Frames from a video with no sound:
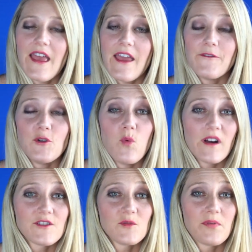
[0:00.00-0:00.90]
If you
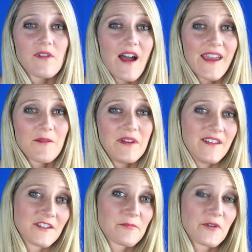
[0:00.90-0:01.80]
want to apply to be
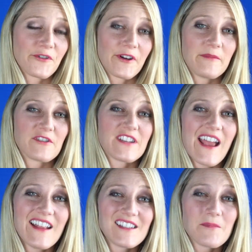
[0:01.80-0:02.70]
in this program, there's
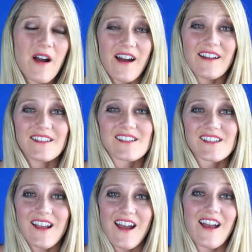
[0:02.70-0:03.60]
10
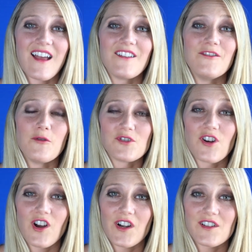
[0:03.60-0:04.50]
spots at no
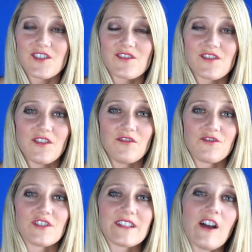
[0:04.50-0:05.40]
charge. So you'll
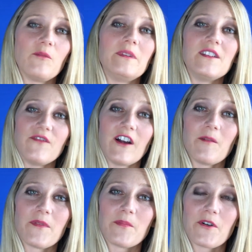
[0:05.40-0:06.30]
just help me
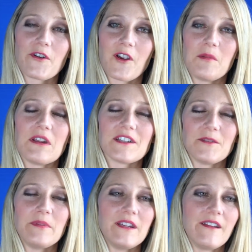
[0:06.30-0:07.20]
develop the program. You get to
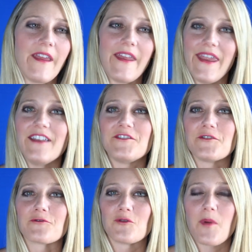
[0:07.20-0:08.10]
be an
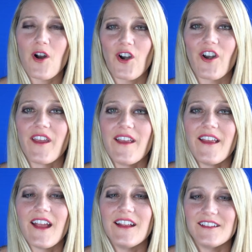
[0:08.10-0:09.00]
integral part
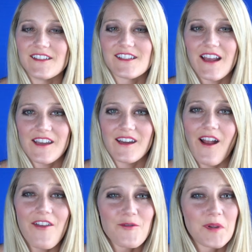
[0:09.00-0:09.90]
in setting
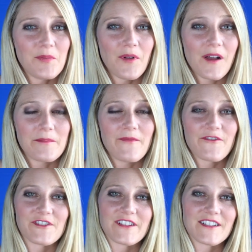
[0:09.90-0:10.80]
other people up
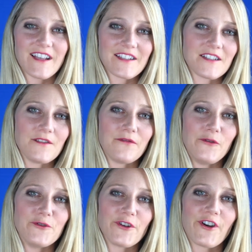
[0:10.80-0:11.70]
for success in the
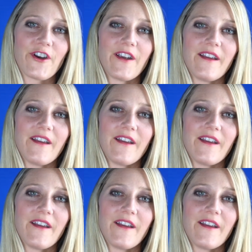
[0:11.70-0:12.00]
future.